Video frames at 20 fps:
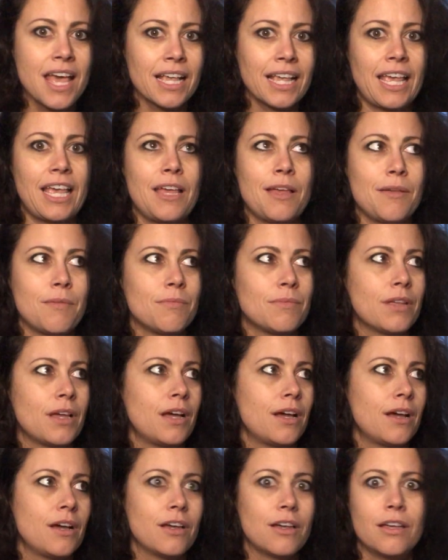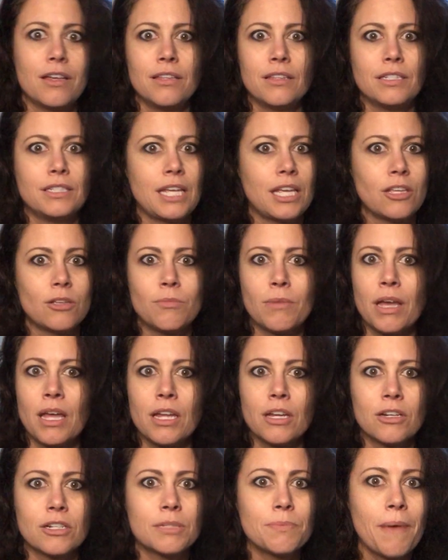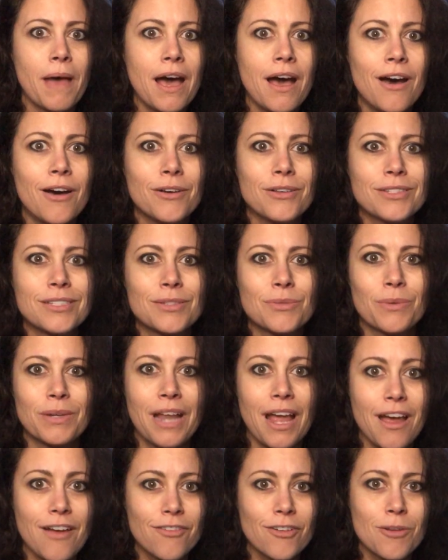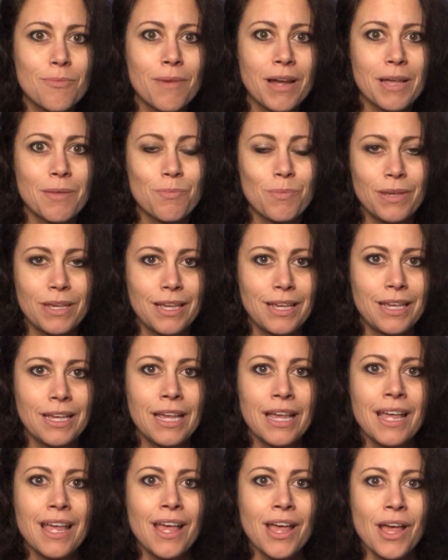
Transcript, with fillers: came the day you met your spouse, whatever it might be.